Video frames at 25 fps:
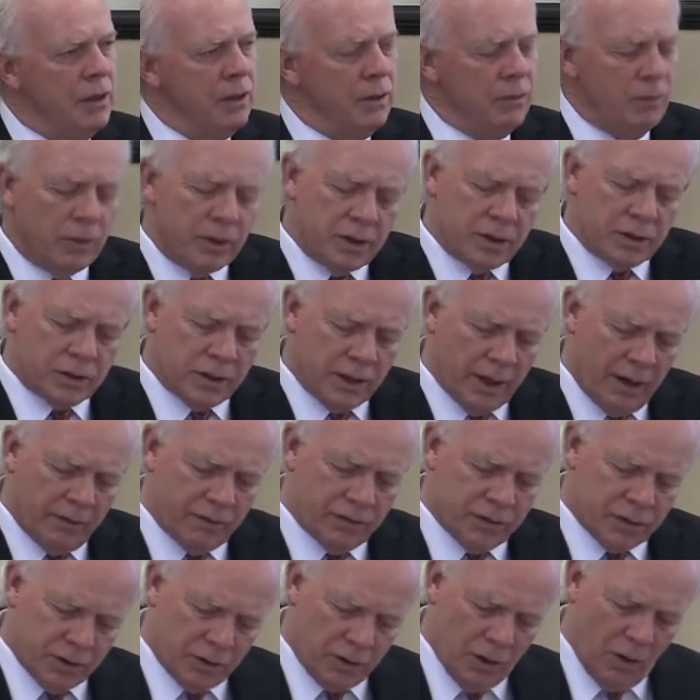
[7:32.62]
which
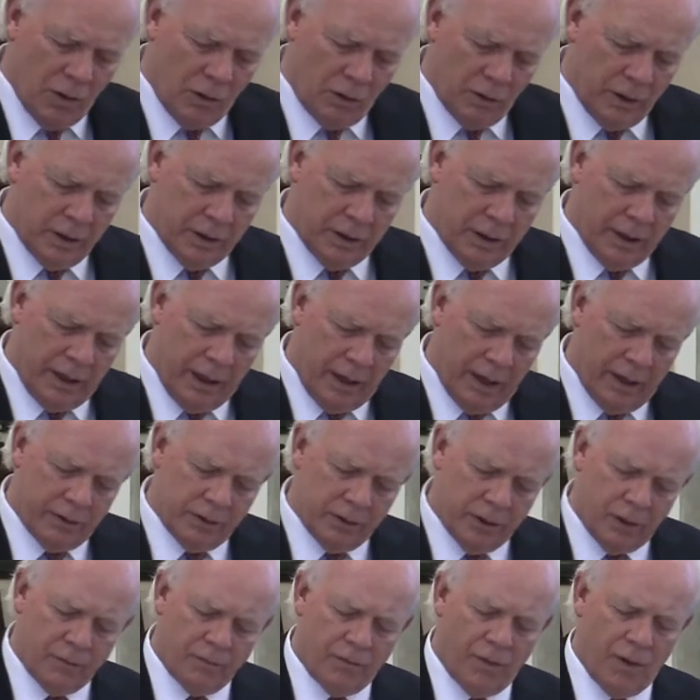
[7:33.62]
have stolen our
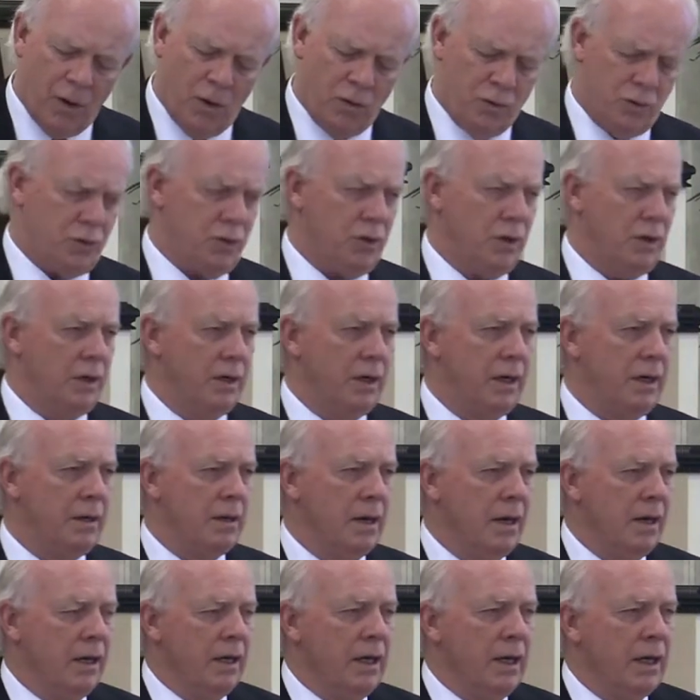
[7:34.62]
devotion and,
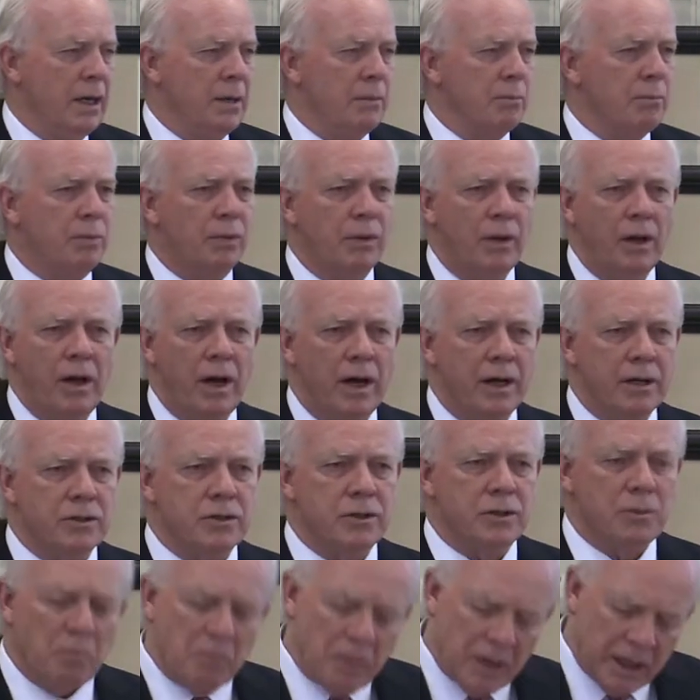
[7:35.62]
and
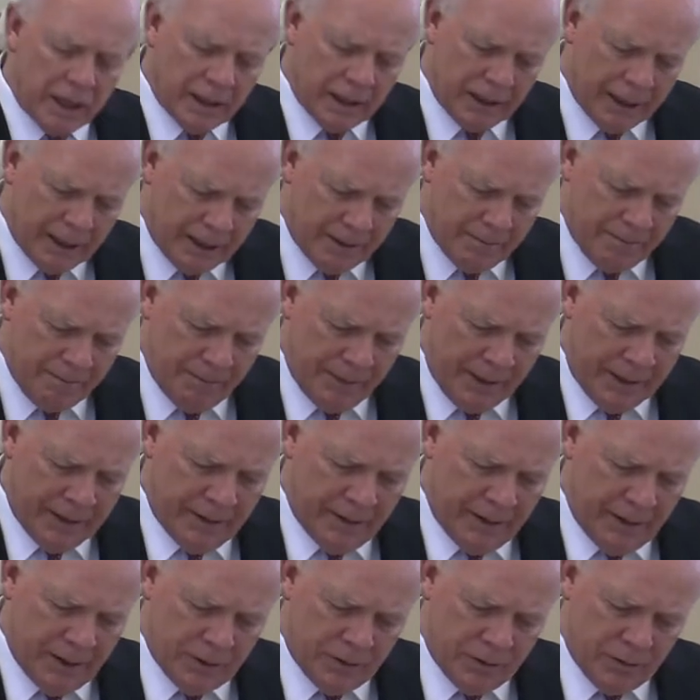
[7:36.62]
plunged many
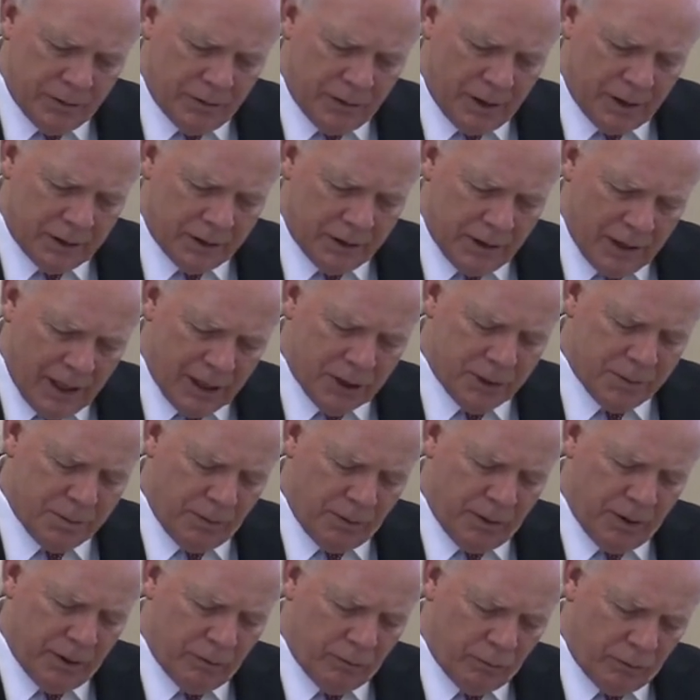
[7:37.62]
into a
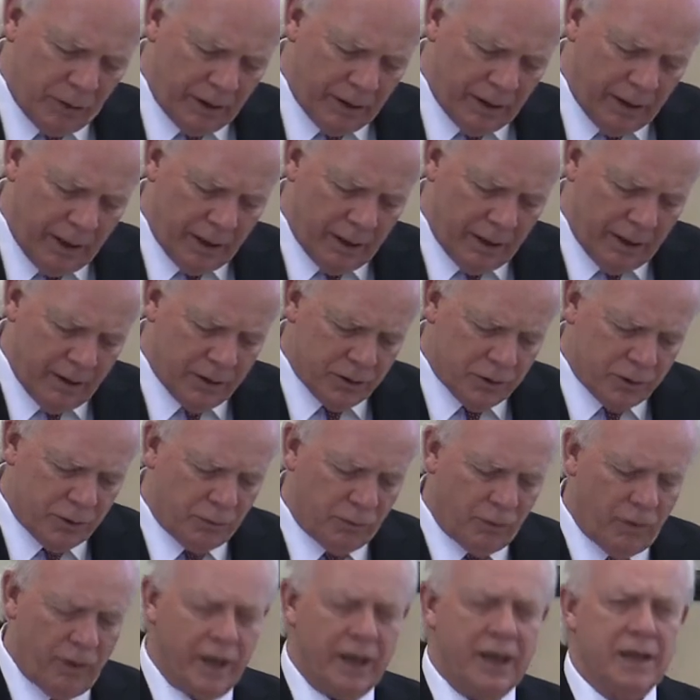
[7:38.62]
desperate and relentless
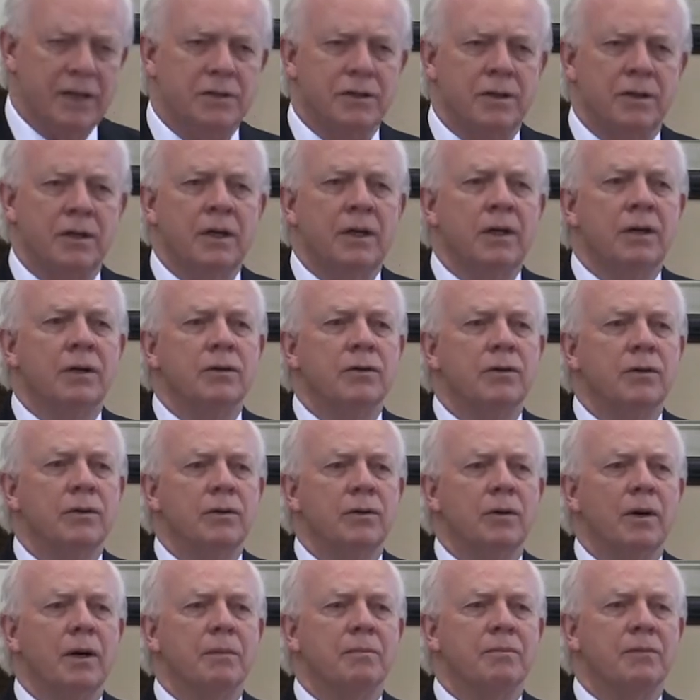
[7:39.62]
race
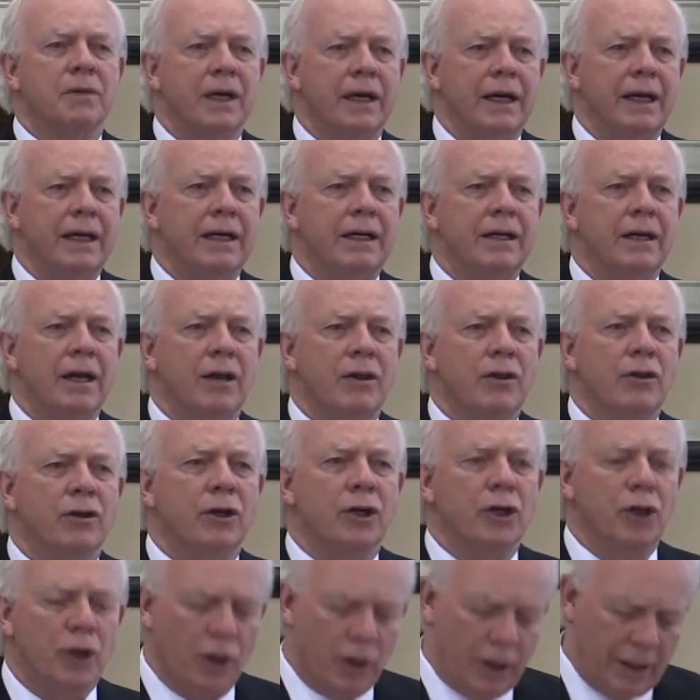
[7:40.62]
to obtain the
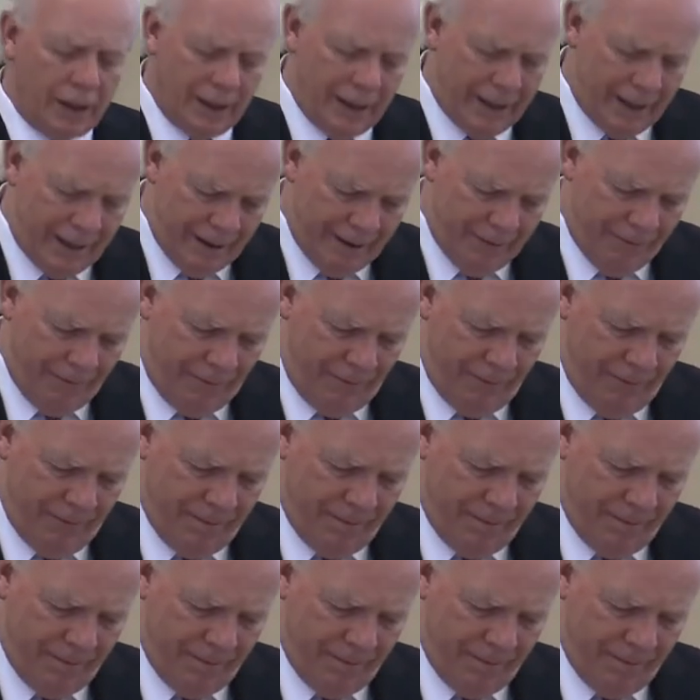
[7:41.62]
good life.